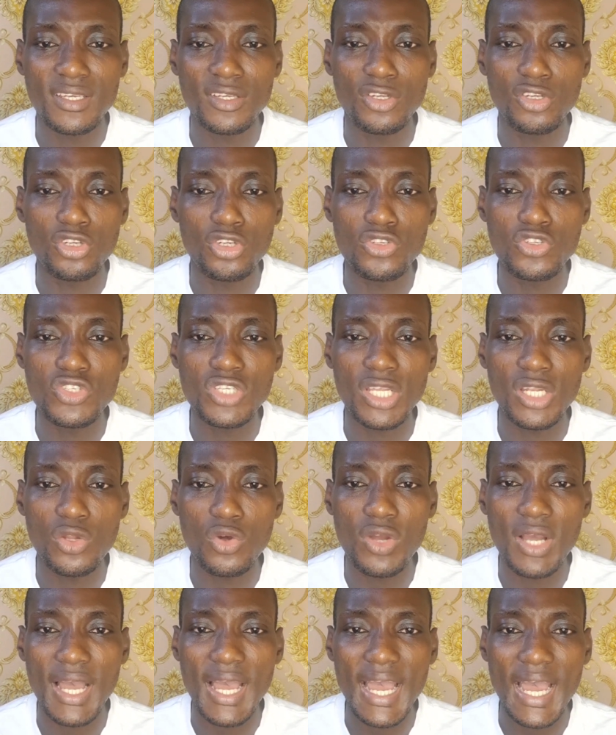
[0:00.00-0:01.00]
those are
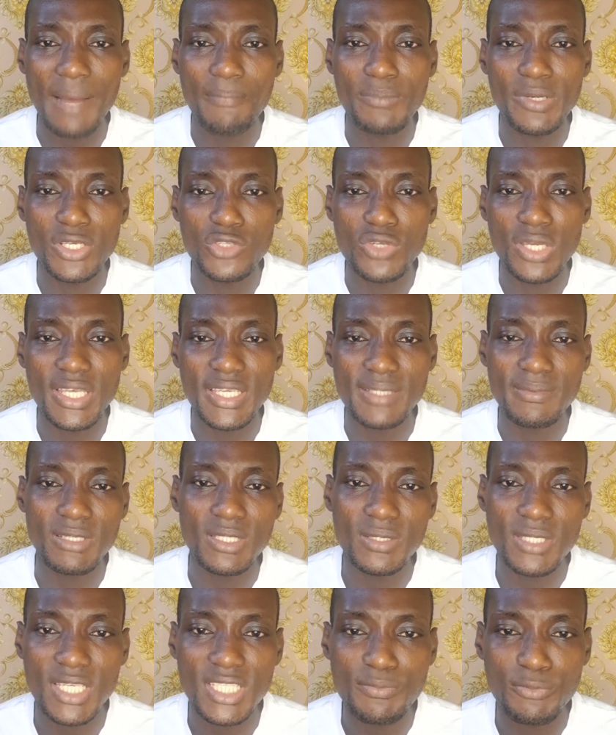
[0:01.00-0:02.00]
local app places where they
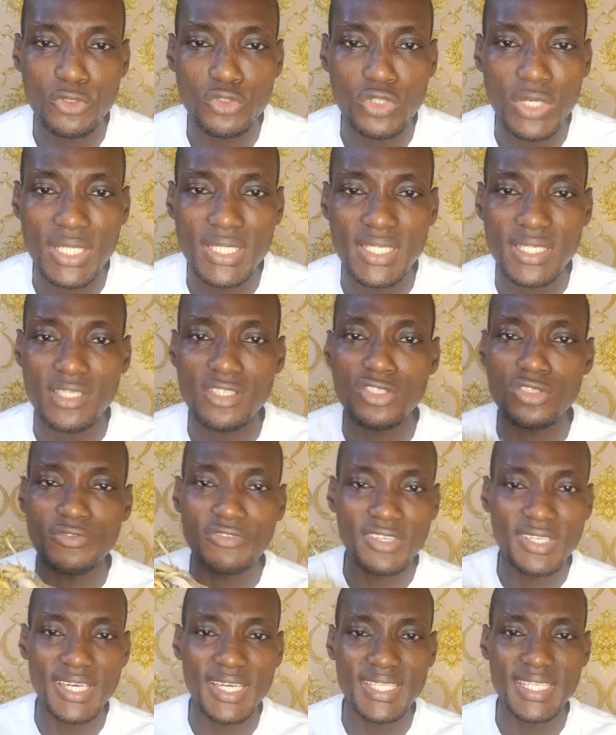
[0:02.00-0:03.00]
sell spiritual things, if
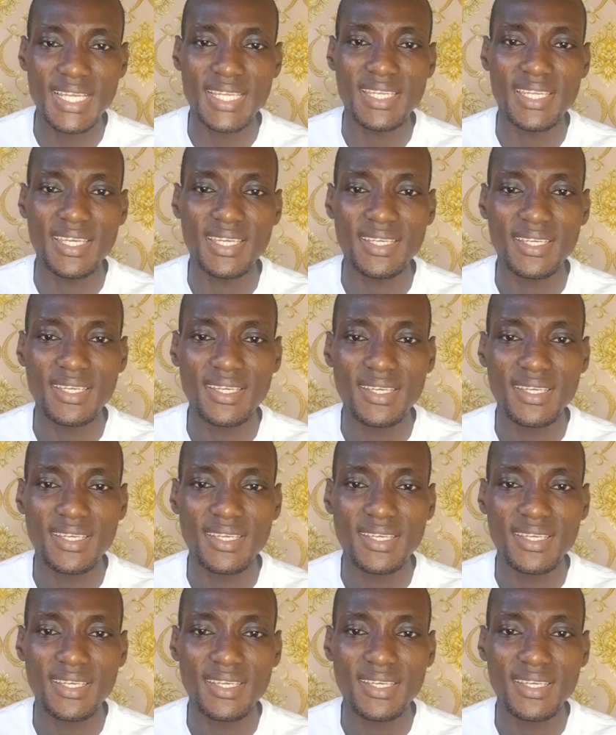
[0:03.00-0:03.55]
you get them there,